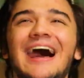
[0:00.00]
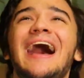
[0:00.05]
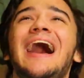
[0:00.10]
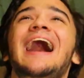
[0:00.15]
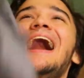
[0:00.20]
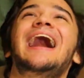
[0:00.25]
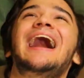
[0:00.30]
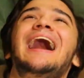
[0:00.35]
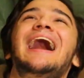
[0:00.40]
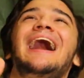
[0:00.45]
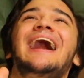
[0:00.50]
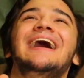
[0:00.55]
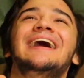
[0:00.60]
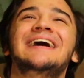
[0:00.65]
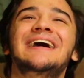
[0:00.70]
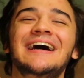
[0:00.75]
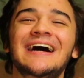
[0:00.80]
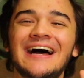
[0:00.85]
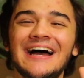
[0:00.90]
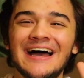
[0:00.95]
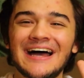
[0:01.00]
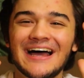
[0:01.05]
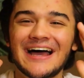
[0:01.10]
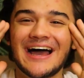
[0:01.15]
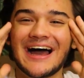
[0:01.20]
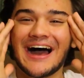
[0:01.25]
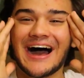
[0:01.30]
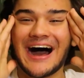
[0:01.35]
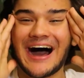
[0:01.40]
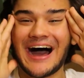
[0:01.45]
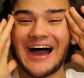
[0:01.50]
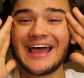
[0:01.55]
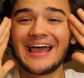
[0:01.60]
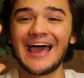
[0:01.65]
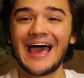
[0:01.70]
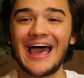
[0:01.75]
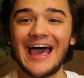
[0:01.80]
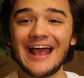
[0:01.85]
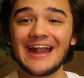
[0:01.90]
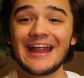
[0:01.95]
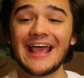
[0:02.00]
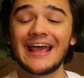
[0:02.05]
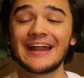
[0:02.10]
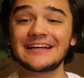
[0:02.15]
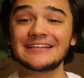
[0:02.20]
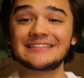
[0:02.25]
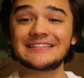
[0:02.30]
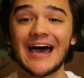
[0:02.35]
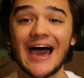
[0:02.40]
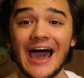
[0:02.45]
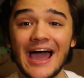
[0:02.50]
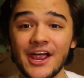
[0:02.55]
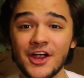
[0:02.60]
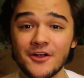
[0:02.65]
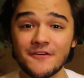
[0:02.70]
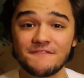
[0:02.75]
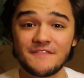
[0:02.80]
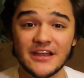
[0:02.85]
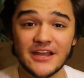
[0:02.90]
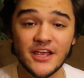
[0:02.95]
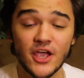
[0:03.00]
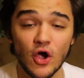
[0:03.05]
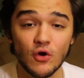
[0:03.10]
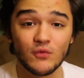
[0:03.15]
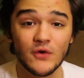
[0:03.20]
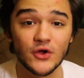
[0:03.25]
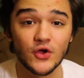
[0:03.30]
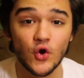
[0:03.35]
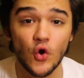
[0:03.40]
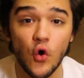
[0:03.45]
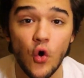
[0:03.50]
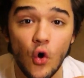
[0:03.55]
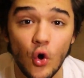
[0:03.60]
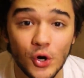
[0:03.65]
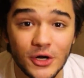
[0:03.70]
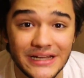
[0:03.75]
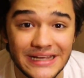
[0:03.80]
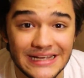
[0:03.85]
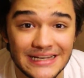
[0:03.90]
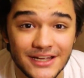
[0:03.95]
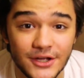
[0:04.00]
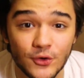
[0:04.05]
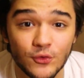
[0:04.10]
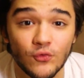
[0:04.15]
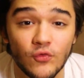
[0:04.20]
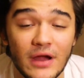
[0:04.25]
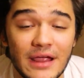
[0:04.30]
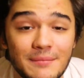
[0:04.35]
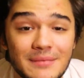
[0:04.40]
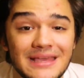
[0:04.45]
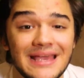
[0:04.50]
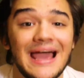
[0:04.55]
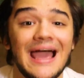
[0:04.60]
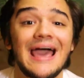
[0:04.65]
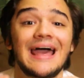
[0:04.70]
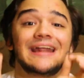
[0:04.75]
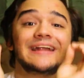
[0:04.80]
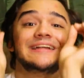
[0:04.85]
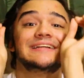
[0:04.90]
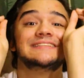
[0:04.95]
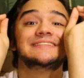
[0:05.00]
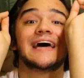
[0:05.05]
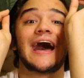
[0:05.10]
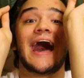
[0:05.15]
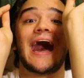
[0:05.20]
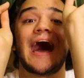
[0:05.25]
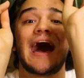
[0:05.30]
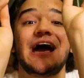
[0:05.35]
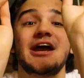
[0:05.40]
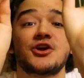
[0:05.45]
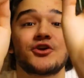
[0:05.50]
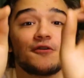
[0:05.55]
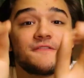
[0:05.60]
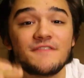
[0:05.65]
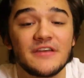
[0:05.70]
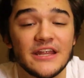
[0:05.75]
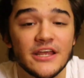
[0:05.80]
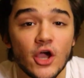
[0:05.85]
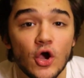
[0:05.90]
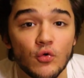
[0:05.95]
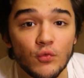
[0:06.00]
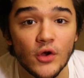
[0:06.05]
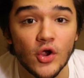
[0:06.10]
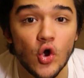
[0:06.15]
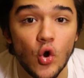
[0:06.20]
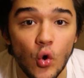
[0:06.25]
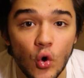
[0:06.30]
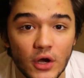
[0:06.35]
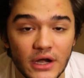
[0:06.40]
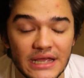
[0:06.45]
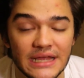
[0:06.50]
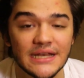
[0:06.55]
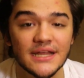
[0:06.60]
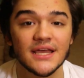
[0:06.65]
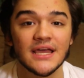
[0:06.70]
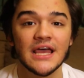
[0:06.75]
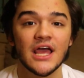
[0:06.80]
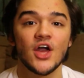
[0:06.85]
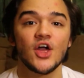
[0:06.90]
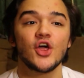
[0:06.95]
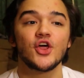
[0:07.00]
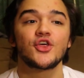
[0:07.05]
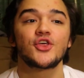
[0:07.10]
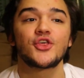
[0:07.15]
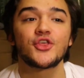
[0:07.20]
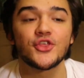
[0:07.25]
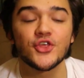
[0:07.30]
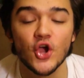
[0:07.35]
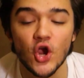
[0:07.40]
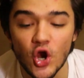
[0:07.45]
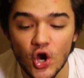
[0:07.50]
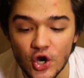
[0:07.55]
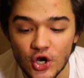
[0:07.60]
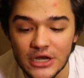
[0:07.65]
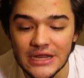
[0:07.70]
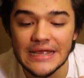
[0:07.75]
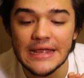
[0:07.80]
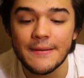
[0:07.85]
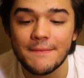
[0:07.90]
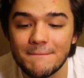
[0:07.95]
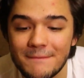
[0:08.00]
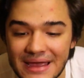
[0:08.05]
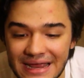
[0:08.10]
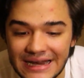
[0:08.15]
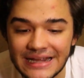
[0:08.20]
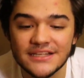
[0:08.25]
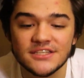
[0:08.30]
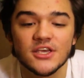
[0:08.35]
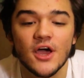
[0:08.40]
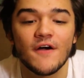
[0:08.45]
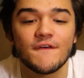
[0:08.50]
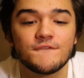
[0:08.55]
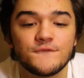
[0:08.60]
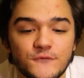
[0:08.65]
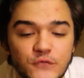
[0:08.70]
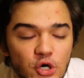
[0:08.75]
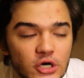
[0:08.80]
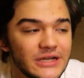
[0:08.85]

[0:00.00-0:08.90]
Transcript: Ah! I had an entire video recorded, Remy. I had an entire video recorded. 30 minutes of